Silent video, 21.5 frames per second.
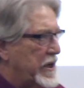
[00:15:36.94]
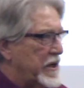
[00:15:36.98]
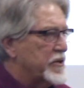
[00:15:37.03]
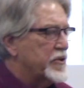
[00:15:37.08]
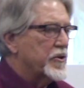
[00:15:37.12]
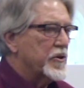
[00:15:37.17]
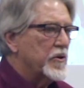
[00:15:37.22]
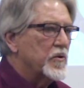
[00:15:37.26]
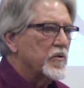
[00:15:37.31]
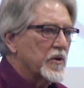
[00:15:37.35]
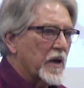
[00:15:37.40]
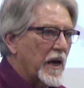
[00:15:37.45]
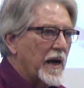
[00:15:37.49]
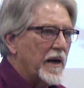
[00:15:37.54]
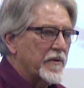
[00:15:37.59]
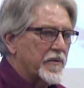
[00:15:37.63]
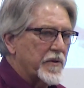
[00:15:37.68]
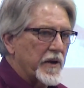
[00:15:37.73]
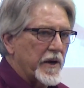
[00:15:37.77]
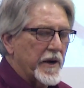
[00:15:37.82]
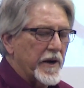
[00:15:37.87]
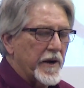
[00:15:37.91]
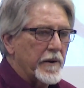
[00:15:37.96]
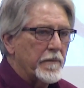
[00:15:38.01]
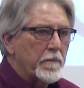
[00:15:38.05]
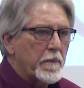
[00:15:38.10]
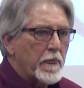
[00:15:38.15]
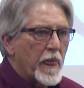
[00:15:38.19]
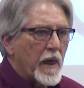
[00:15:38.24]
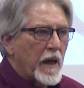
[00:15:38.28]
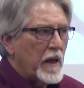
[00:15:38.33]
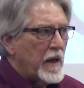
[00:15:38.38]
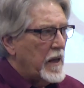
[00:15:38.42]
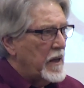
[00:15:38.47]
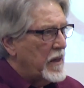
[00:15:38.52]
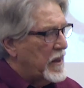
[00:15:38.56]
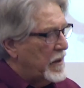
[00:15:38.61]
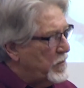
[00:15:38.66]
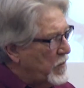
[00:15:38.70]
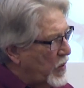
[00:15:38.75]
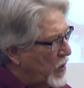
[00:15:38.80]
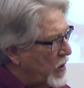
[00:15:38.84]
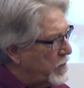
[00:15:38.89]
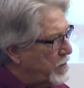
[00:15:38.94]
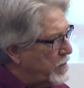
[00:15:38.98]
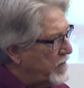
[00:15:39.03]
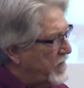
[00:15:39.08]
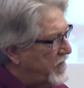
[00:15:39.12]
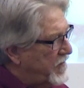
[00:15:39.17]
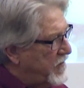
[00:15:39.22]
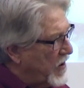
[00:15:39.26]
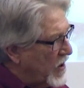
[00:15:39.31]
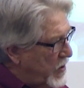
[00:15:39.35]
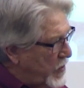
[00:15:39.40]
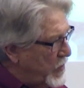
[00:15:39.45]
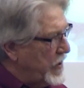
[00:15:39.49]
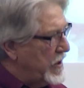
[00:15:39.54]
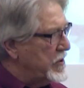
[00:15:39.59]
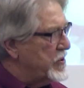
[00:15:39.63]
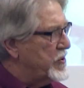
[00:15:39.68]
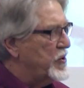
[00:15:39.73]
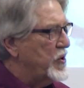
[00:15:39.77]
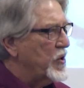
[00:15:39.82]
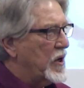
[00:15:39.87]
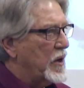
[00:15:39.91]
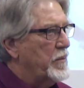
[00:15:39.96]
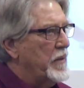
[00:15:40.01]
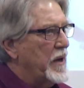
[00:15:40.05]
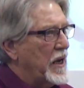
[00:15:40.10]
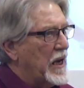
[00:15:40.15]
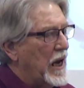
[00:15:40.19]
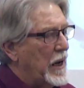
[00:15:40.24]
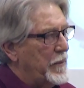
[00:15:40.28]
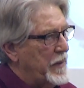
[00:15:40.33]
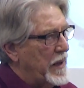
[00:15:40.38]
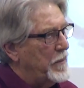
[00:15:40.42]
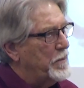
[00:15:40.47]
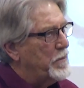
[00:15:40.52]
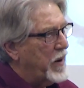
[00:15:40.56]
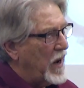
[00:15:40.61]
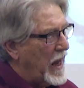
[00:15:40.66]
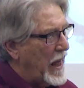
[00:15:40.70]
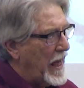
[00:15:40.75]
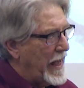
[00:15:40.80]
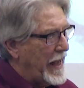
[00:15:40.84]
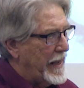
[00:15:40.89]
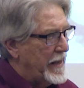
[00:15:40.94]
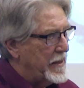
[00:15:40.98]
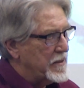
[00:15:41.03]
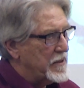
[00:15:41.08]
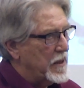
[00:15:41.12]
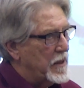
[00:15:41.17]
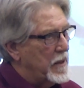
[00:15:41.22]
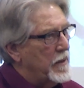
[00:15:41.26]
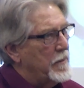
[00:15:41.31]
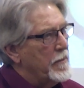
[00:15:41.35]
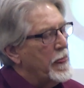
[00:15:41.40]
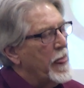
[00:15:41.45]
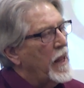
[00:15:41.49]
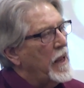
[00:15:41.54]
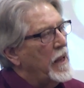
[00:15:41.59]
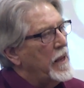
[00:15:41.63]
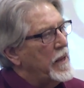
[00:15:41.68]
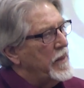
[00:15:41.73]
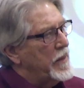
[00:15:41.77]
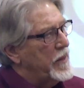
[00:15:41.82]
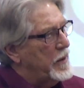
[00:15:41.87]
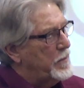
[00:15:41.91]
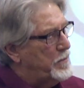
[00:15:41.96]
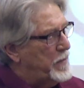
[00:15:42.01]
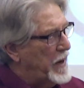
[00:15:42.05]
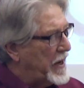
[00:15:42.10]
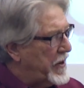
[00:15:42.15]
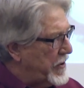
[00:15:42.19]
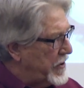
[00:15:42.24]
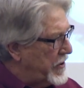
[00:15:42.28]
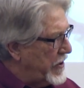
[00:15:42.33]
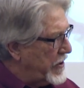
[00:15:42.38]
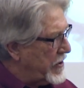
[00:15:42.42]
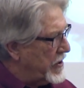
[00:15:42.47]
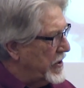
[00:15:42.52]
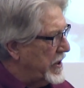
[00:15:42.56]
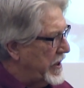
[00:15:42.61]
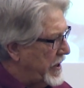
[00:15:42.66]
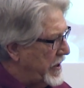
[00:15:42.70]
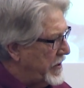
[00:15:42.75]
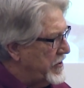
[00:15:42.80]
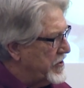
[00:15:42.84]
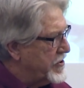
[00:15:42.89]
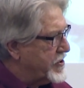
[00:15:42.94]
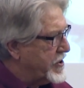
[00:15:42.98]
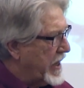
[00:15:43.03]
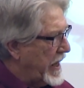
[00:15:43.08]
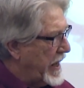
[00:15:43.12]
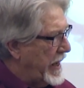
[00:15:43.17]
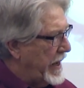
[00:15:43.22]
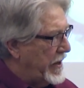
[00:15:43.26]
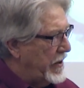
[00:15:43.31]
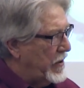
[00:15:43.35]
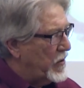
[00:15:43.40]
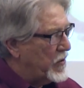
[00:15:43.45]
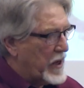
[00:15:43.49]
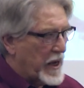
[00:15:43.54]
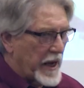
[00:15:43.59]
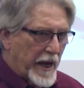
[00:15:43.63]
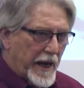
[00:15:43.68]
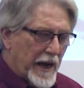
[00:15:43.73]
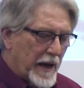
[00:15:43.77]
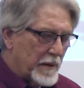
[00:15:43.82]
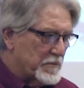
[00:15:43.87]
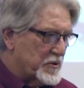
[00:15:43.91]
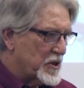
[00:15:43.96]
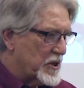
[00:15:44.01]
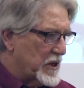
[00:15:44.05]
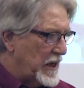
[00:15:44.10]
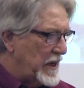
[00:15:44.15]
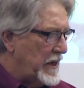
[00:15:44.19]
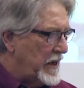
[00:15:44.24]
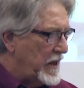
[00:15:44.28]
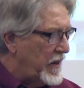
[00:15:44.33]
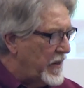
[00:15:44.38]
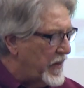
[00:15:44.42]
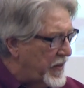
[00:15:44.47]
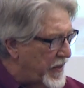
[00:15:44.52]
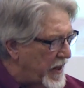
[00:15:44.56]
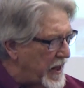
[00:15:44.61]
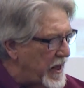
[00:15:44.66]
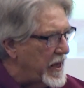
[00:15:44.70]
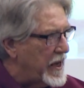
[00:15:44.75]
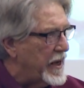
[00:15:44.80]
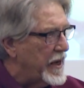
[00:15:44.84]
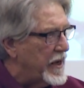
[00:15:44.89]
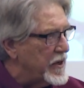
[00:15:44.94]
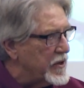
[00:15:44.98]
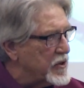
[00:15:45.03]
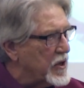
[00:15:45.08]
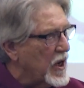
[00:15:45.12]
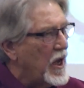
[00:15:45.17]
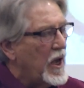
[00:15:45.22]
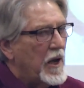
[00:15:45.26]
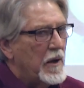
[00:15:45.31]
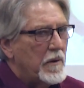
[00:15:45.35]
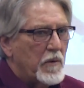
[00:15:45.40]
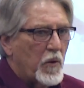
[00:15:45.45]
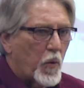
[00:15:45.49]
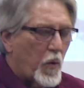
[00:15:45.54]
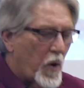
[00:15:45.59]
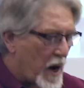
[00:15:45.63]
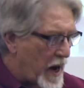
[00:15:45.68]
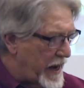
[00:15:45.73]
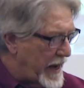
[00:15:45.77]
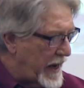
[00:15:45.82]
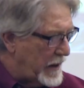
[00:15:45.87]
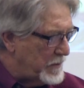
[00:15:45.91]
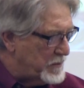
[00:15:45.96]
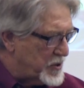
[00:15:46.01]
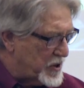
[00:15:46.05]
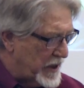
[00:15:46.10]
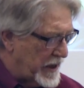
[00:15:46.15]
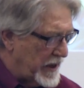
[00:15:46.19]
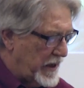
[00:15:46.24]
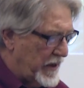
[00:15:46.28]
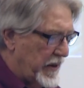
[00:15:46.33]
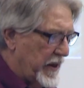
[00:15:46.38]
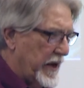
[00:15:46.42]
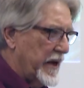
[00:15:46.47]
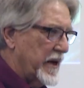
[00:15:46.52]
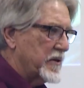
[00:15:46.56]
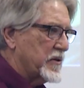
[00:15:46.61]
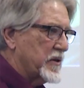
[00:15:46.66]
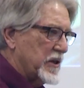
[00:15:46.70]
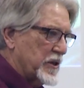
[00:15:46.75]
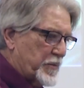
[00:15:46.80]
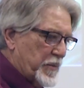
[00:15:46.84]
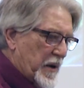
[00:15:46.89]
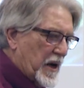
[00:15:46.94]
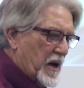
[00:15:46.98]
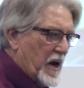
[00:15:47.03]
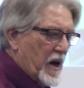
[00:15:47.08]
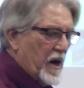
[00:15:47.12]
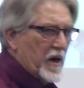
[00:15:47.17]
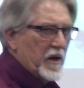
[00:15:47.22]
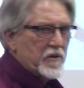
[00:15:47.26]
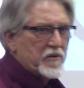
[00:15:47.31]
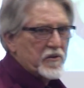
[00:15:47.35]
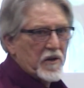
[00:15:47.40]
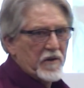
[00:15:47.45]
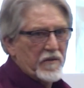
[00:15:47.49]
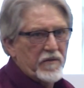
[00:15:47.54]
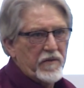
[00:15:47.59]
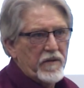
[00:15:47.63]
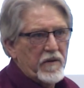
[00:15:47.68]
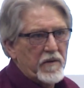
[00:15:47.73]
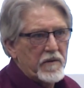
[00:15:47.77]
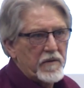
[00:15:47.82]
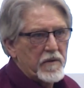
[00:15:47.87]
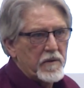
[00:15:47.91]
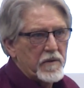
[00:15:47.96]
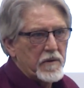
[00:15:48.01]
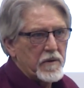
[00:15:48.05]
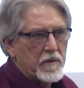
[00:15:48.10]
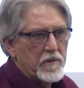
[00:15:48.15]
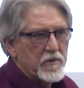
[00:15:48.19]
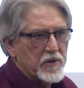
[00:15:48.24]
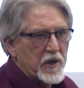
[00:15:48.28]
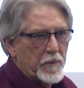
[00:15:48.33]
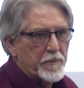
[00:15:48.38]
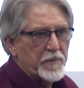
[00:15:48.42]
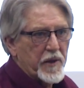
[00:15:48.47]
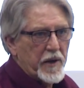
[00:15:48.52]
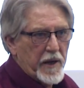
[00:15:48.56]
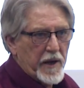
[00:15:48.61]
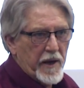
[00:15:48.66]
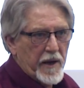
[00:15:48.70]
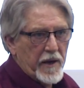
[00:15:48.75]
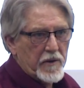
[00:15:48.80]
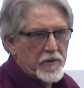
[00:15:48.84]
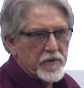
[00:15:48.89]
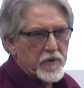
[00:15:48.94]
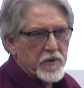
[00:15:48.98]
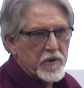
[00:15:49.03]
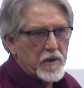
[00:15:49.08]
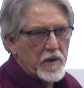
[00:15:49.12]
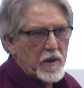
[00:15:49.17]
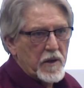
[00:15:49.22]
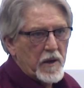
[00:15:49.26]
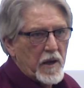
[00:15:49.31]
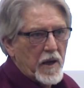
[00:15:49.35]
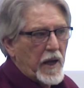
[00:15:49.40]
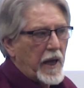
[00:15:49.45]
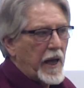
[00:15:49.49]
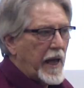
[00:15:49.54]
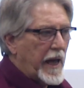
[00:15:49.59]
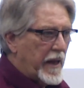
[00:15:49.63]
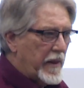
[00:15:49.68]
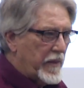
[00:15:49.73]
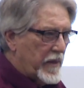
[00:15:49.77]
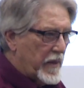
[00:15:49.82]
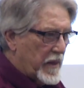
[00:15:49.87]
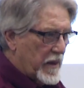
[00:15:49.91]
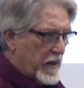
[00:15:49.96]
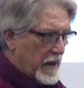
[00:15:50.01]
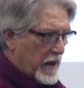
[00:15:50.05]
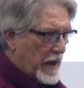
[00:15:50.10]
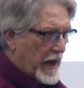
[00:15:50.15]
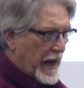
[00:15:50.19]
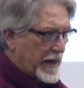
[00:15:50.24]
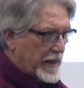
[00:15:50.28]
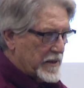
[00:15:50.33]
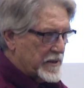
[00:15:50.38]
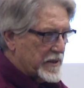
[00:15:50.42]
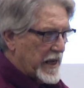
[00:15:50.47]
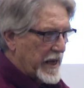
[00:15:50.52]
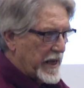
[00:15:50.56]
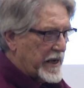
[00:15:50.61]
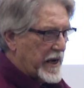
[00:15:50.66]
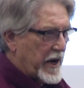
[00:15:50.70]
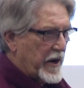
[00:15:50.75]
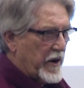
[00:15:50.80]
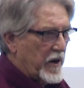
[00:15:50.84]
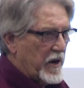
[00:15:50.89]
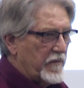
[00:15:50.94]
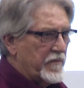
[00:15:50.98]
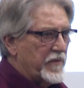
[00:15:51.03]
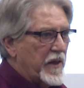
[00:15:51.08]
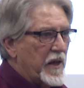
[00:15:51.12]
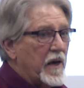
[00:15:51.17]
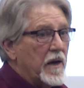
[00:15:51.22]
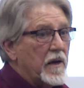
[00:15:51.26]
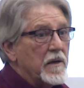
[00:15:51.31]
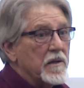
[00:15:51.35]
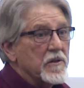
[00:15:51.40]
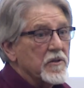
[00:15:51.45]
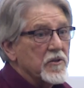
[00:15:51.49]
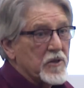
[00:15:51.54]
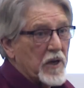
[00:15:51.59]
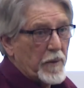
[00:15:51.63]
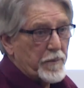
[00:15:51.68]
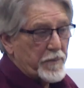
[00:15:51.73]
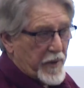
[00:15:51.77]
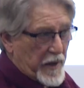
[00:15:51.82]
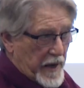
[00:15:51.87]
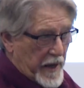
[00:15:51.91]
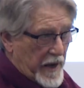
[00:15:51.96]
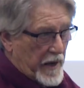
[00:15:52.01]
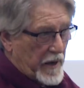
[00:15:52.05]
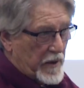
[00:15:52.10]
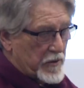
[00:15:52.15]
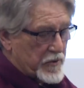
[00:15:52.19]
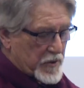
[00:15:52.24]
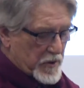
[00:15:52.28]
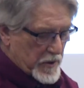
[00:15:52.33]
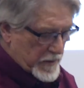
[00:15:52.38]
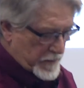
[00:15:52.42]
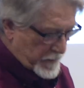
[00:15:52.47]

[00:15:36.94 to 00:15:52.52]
issues out there, the more fluent you can become in plant, the better you're going to understand, okay, I'm seeing this. Why I'm seeing this is because of something else. And I can take care of the something else.